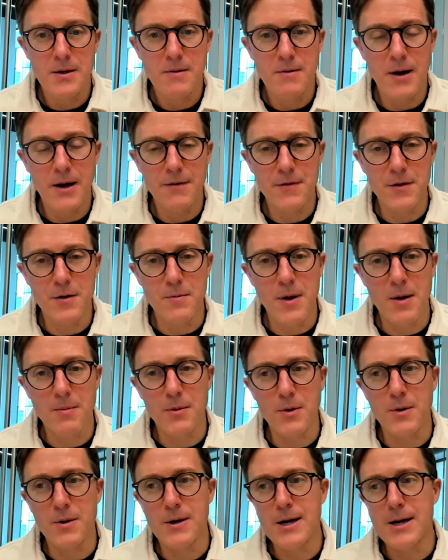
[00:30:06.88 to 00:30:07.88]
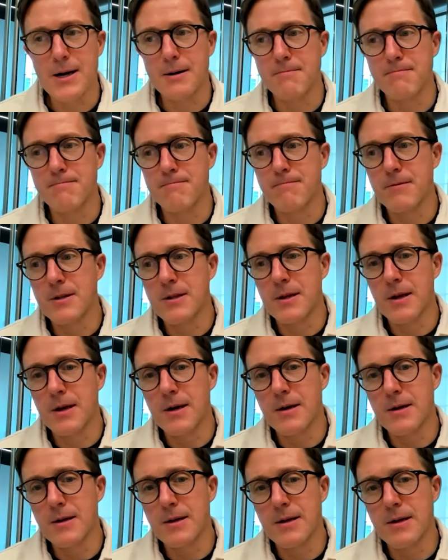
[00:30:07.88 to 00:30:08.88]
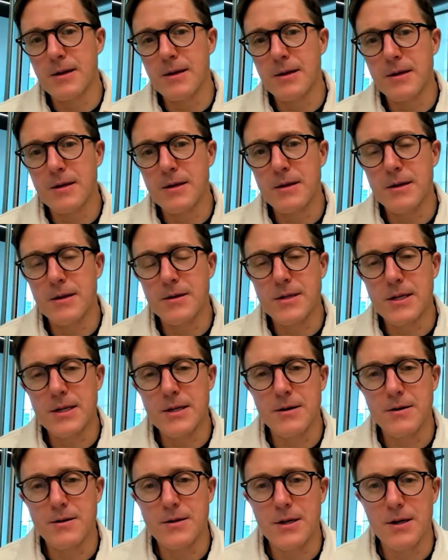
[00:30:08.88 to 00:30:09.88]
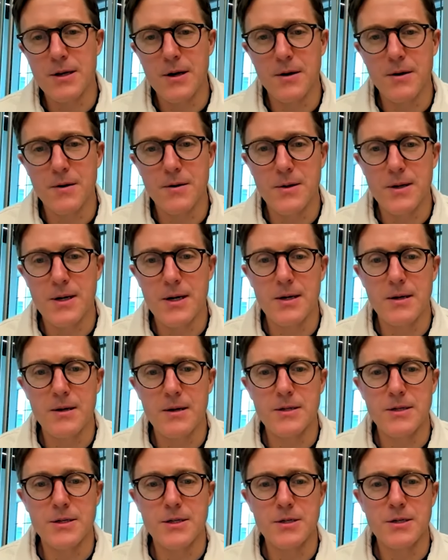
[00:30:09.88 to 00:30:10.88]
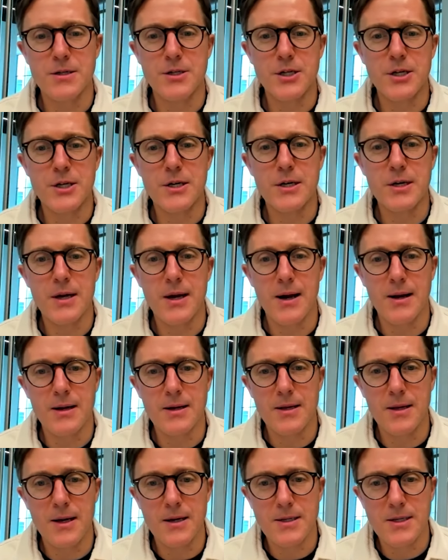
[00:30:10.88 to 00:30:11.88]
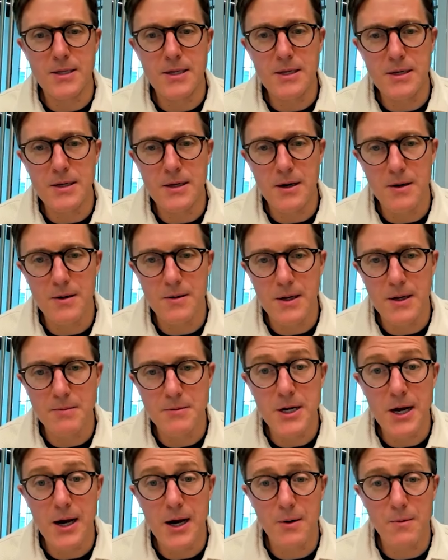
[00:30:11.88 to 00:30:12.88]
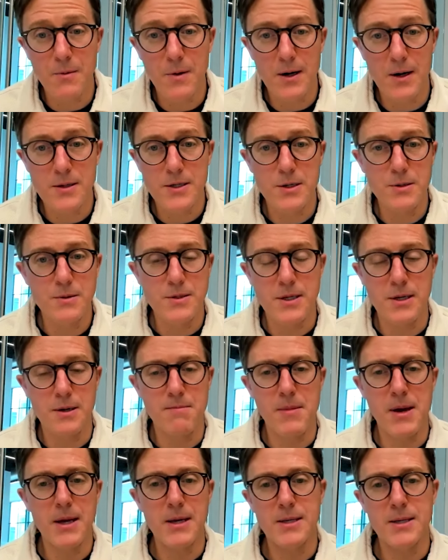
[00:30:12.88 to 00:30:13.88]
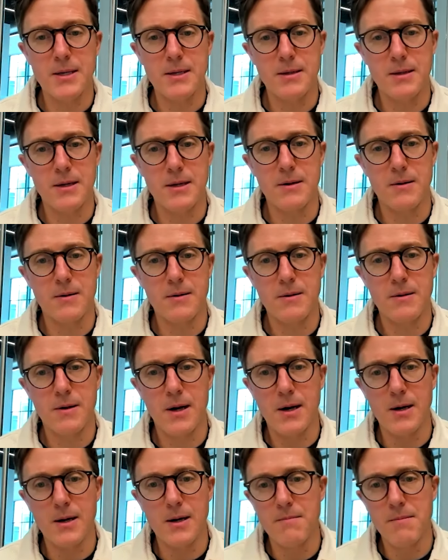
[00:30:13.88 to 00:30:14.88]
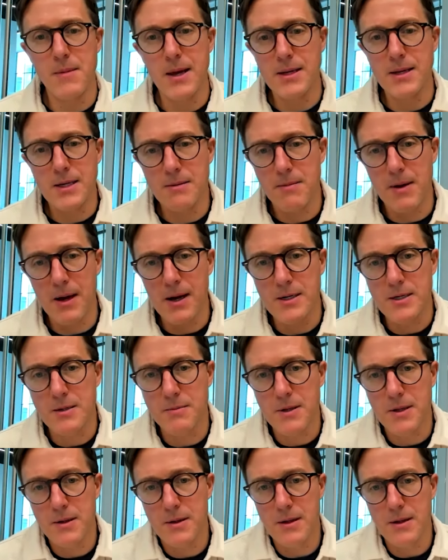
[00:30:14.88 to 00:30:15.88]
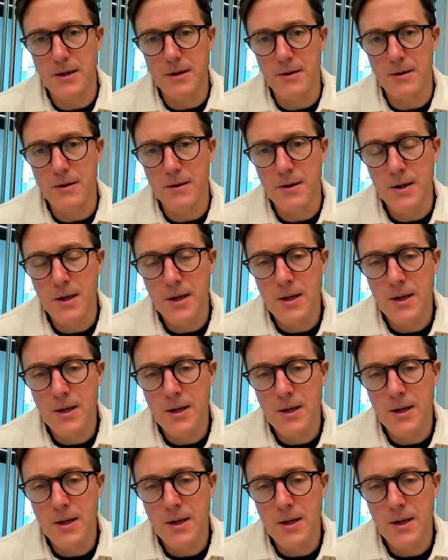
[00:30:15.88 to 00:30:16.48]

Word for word: Right? If you remember um, uh, years and years ago, uh, G E had a, a C E O named Jack Welch, who was an amazing leader, uh, an amazing management thinker,